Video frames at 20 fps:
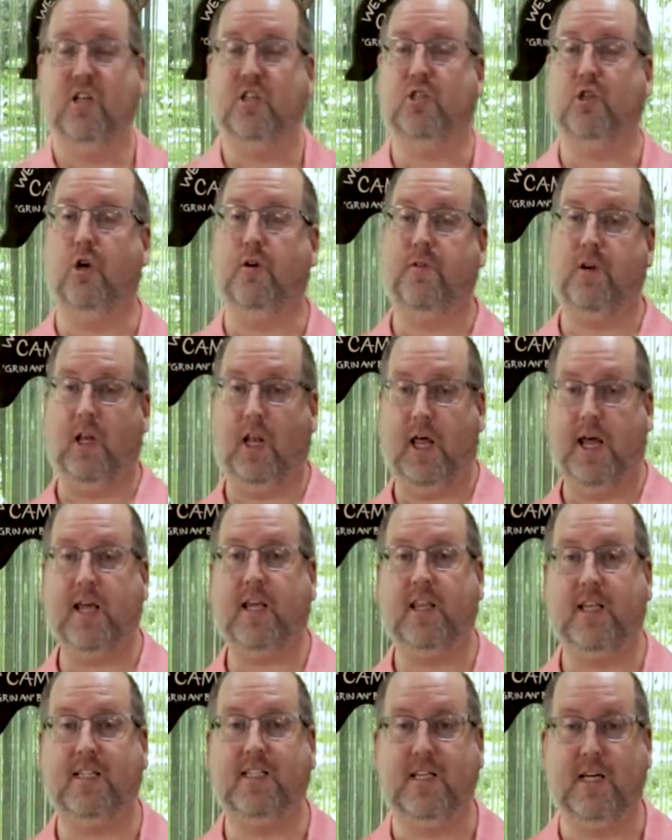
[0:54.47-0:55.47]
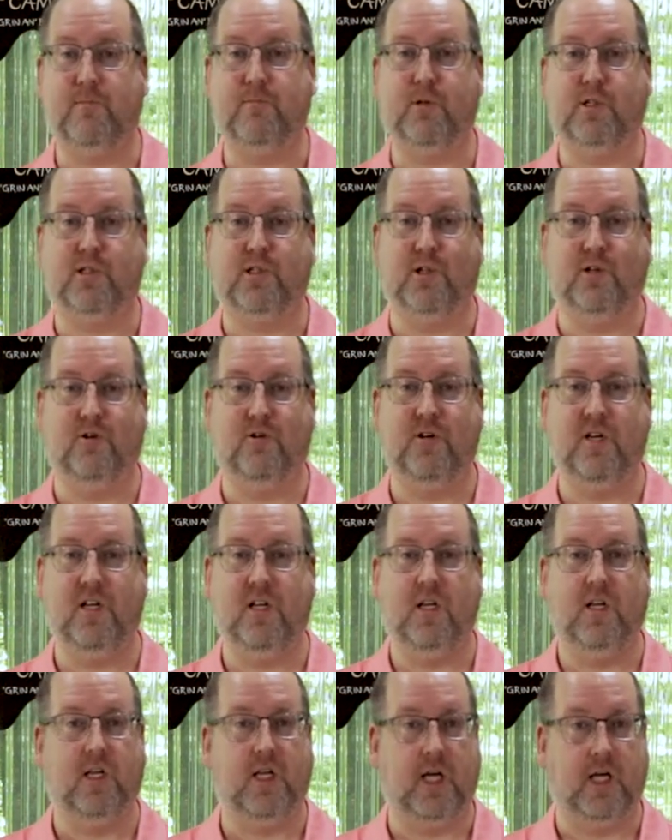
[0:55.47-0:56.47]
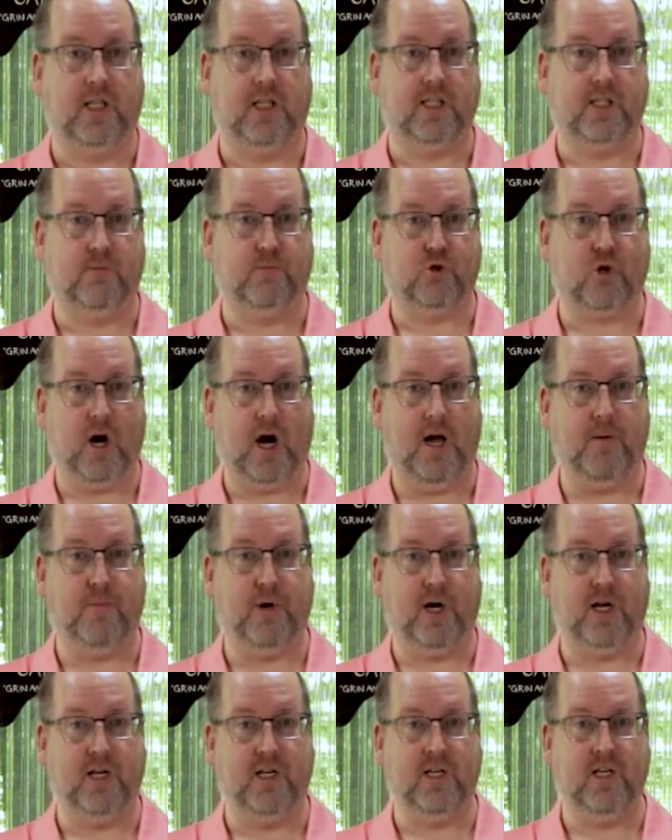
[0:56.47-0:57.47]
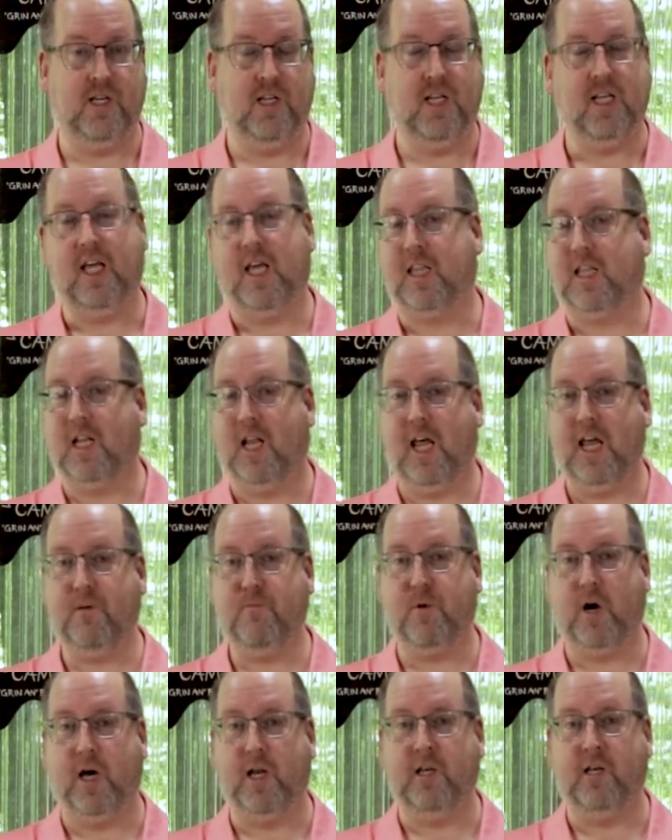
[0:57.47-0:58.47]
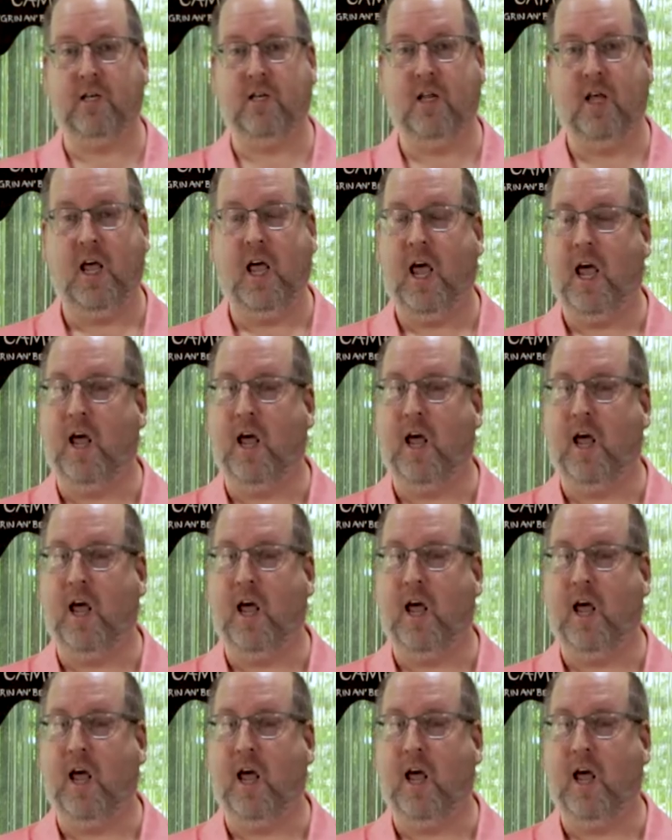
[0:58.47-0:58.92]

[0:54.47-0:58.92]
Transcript: So if you like this episode, hit the subscribe button, hit the like button,